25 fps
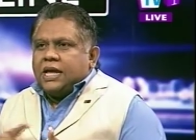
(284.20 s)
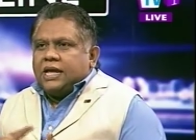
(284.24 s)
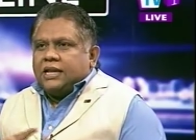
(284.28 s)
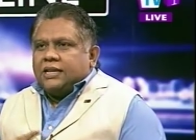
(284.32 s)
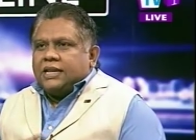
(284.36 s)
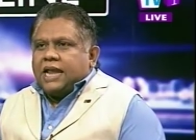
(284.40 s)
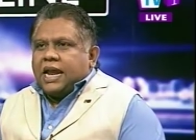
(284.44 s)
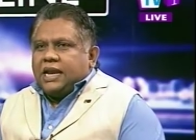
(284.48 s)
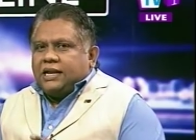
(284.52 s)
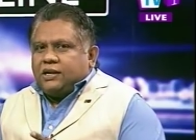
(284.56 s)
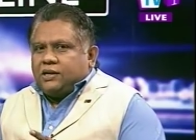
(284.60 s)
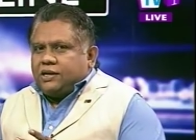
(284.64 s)

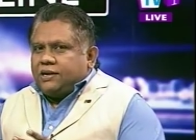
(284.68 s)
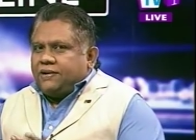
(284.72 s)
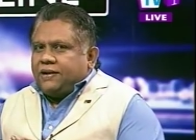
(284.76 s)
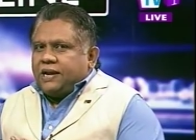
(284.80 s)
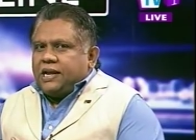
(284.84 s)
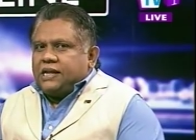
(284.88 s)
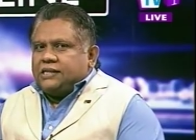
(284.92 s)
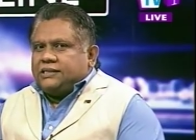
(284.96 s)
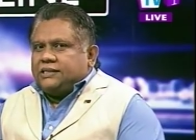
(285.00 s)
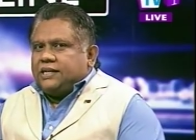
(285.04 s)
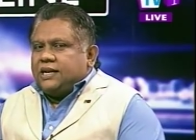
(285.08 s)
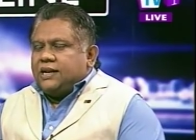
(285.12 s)
that
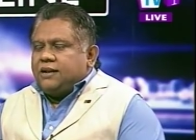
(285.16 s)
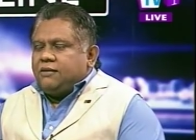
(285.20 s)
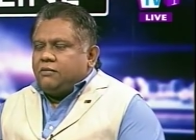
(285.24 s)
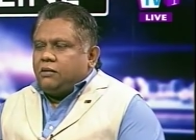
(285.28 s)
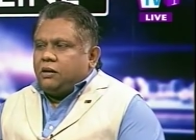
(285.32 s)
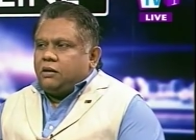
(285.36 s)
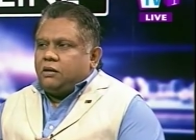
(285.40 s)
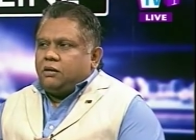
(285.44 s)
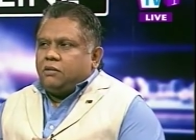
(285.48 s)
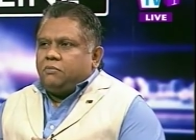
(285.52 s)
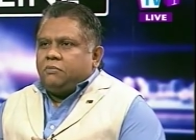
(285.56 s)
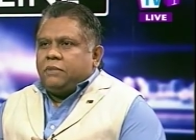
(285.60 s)

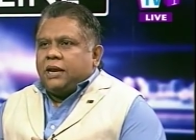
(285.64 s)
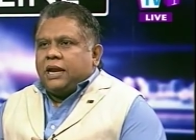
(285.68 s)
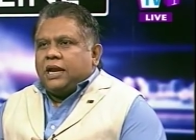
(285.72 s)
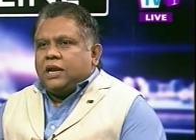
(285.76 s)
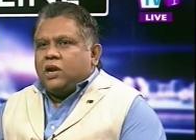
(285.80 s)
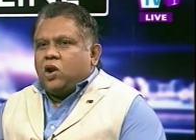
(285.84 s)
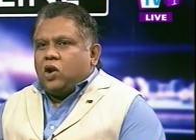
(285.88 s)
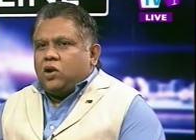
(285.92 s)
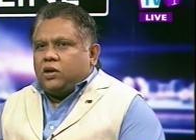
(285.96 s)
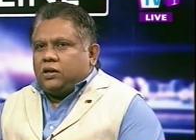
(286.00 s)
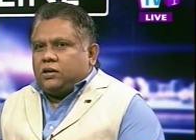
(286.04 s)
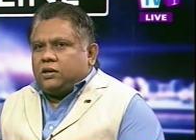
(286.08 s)
reason may
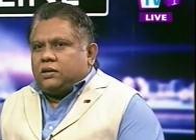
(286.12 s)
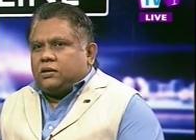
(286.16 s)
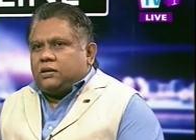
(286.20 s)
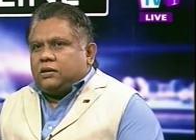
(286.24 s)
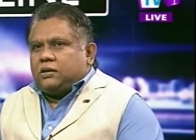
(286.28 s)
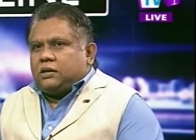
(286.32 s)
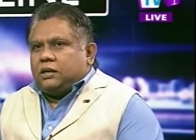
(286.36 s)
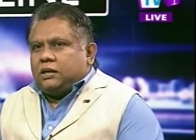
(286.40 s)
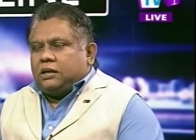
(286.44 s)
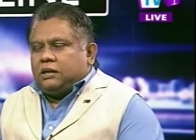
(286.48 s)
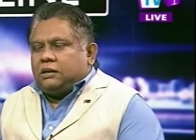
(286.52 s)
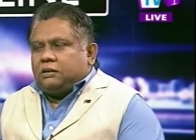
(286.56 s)
not
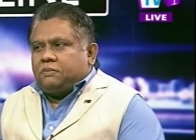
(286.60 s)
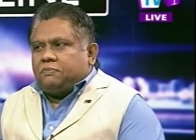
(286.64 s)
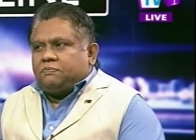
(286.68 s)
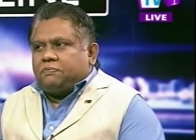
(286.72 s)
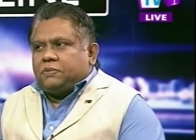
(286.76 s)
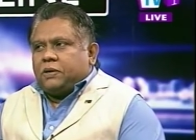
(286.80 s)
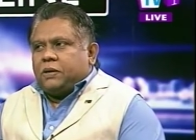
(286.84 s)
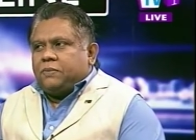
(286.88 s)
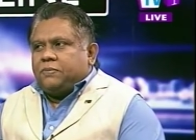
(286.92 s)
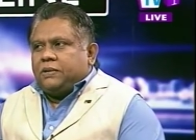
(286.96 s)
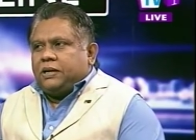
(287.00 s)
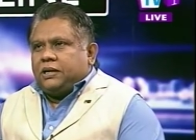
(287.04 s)
uh,
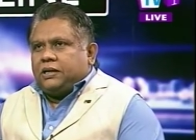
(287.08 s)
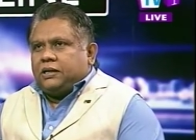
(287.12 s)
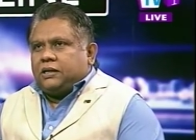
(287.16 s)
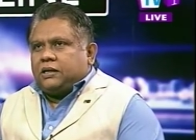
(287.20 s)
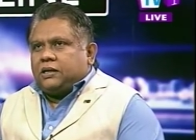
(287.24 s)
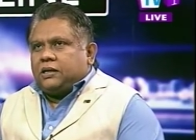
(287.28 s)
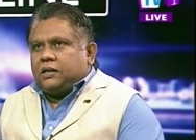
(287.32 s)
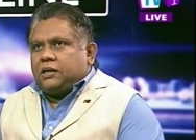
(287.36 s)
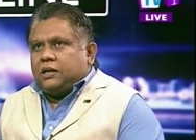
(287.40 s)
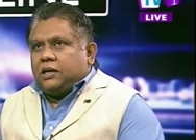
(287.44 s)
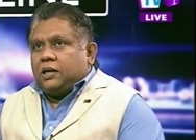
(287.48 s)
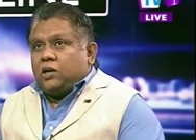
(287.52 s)

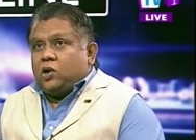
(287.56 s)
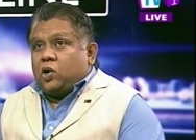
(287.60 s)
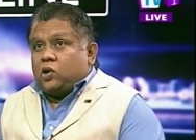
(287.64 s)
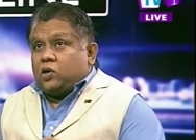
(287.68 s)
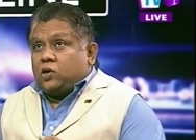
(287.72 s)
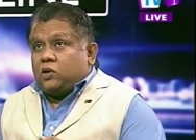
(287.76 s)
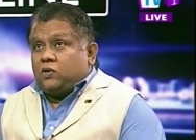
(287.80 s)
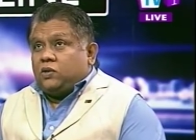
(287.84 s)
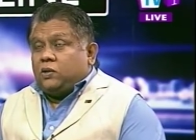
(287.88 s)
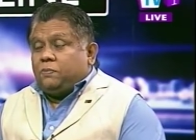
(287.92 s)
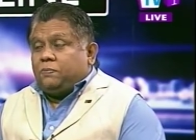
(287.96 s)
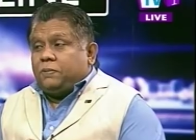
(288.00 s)
permit a
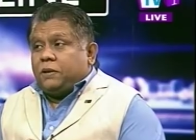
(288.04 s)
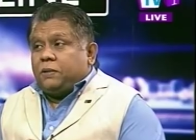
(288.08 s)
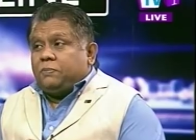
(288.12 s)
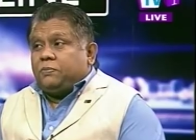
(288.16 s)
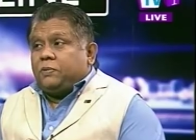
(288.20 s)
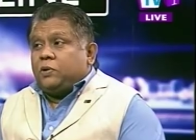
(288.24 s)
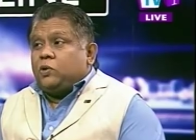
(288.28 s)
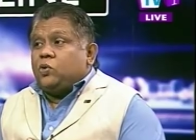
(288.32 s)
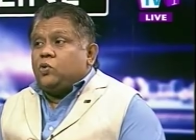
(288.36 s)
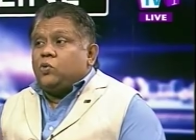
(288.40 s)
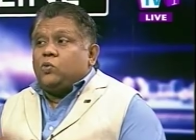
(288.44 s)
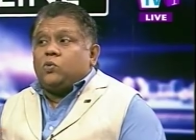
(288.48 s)
lot of the
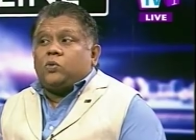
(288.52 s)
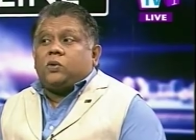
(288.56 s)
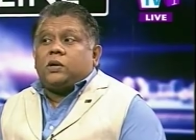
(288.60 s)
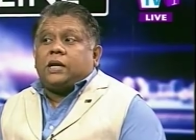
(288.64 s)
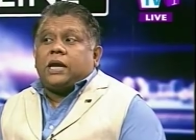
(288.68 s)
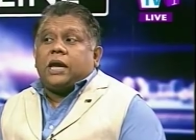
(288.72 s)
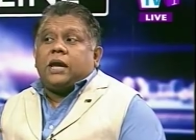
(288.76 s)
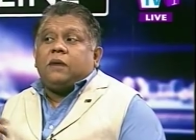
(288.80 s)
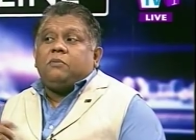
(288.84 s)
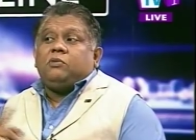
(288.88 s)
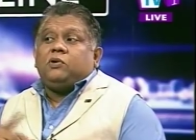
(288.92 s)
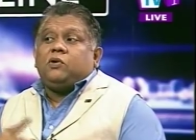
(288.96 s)
people who
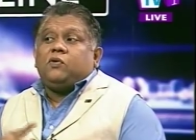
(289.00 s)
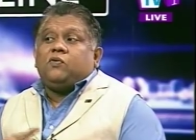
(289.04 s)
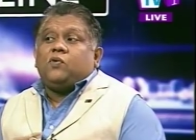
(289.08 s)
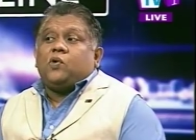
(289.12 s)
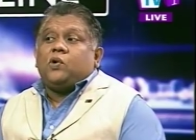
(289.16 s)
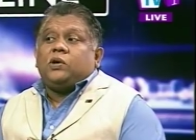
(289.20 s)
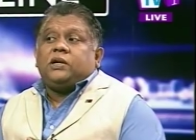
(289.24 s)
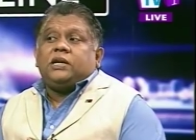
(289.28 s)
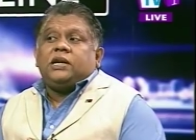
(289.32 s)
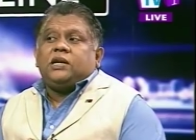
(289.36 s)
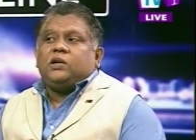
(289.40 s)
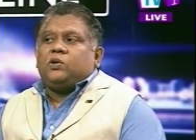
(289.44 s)
came to
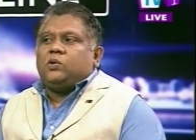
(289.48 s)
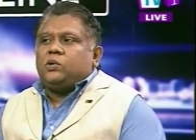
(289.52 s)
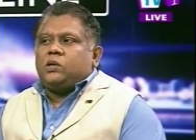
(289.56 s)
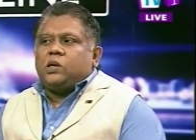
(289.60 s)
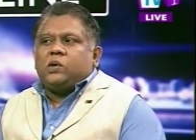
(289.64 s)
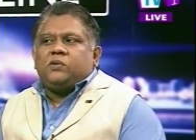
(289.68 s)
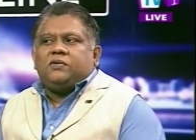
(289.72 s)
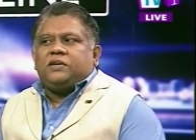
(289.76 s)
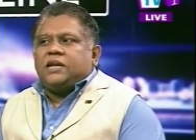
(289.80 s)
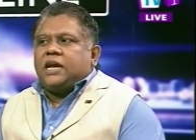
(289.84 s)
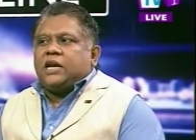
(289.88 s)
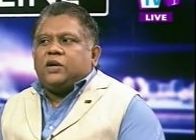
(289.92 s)
vote in
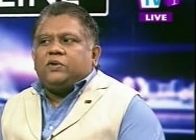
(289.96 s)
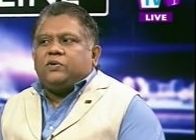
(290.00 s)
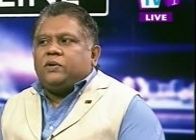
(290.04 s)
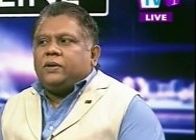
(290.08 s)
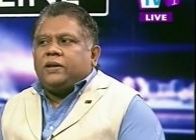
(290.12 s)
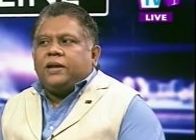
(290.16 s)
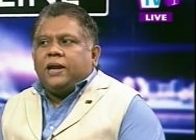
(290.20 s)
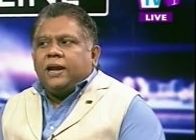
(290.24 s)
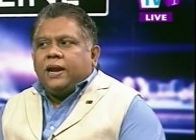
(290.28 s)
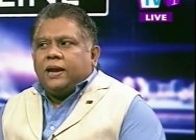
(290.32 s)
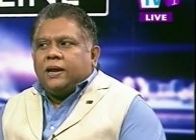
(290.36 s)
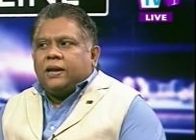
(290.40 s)
2000
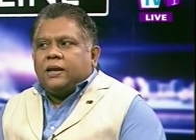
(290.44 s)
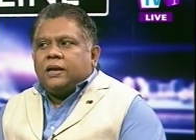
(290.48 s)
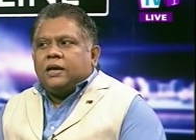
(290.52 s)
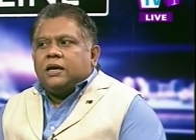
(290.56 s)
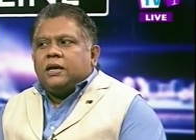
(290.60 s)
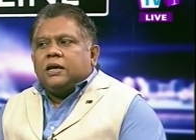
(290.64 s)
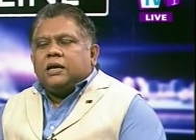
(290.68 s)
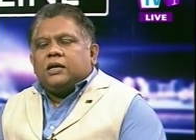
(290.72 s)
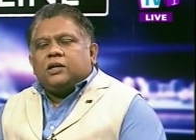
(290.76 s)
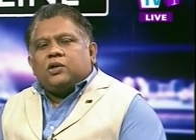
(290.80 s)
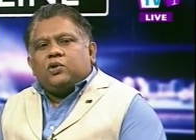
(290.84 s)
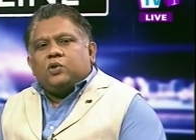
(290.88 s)
January
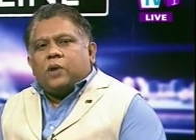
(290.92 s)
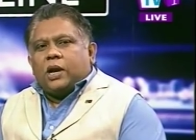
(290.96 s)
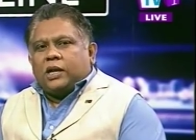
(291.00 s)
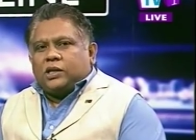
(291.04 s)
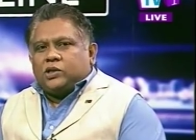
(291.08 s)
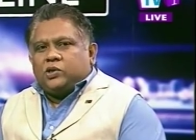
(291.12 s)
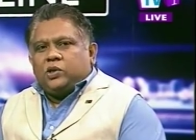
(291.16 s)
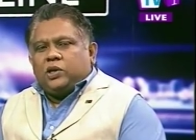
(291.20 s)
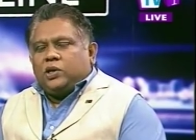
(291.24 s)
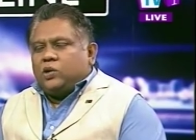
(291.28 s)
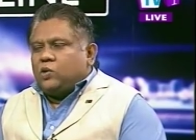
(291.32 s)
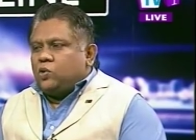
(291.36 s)
yeah. to
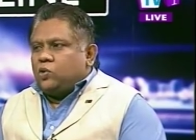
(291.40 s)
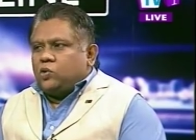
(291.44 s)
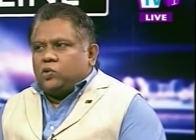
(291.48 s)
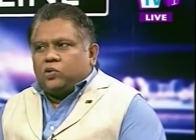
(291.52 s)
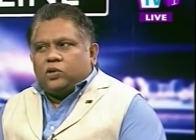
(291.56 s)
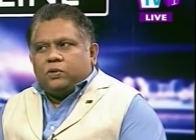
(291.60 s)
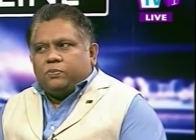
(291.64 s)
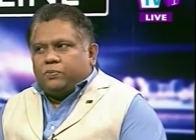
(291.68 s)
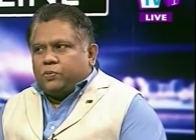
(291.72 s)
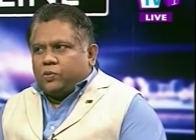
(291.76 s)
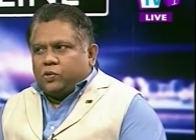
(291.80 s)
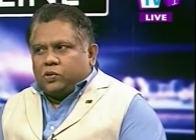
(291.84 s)
actually go to
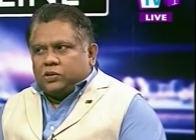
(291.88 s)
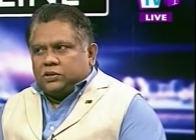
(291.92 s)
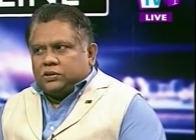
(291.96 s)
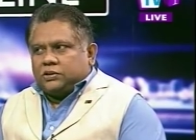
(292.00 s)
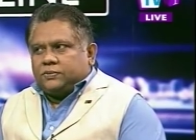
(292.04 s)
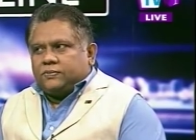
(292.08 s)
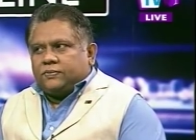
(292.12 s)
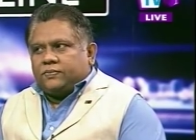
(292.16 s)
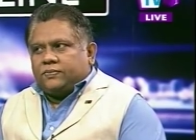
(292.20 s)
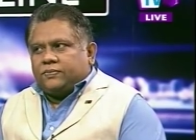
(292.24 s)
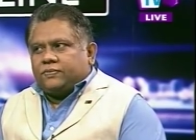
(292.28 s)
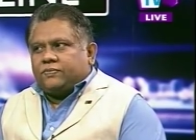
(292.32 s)
the polls. Because
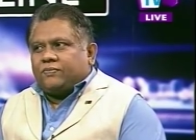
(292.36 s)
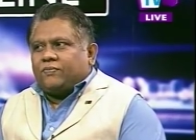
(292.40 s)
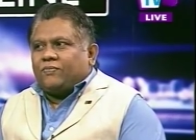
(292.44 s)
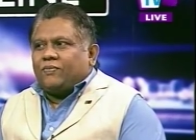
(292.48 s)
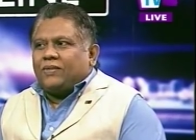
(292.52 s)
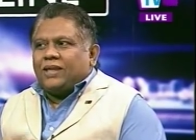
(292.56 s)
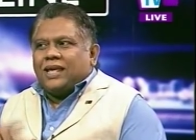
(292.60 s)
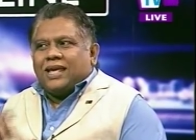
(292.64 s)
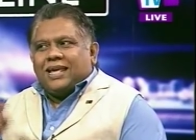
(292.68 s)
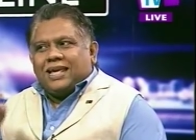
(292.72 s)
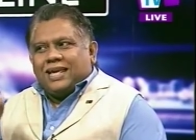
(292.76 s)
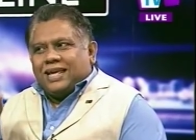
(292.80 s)
the voter
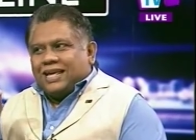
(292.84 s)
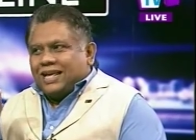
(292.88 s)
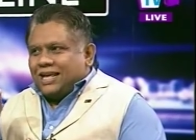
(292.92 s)
turnout was